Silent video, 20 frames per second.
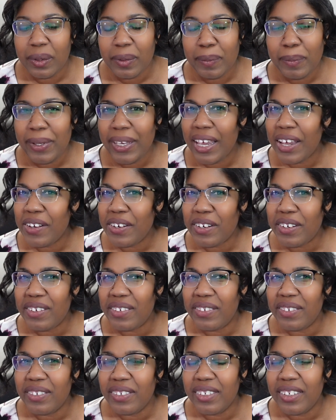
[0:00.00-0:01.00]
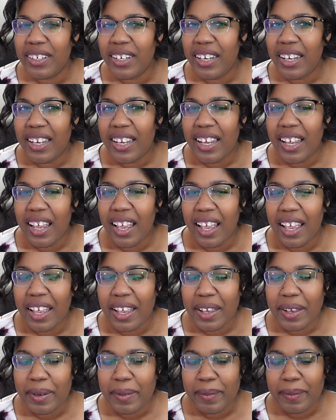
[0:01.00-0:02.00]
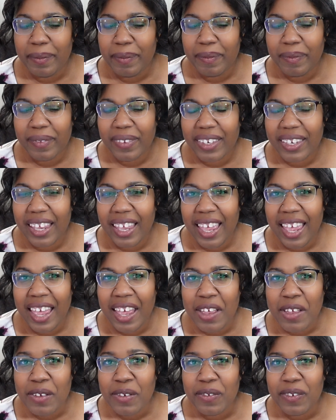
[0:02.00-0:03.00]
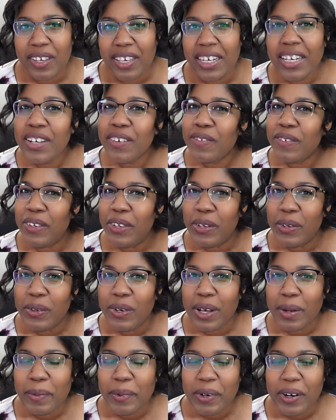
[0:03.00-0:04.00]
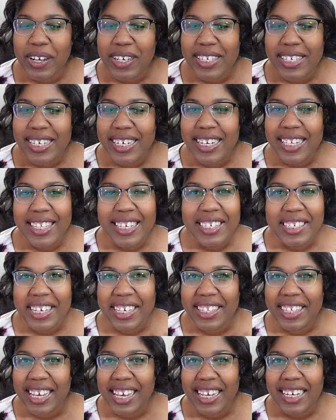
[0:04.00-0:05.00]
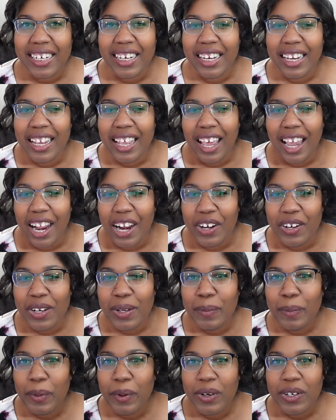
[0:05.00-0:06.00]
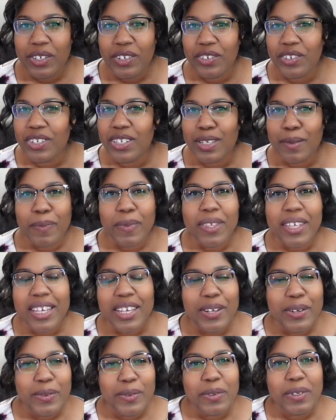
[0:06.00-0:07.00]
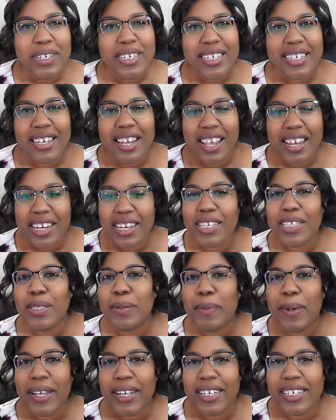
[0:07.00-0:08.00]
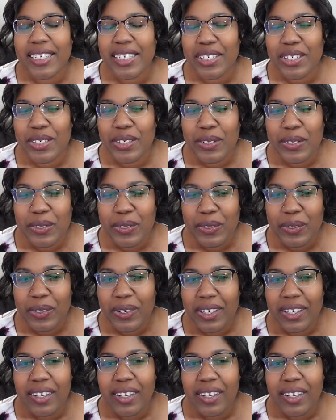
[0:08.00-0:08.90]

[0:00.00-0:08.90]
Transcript: be out of. Have any of you come across anything like that? Ironing boards or just something you did not expect to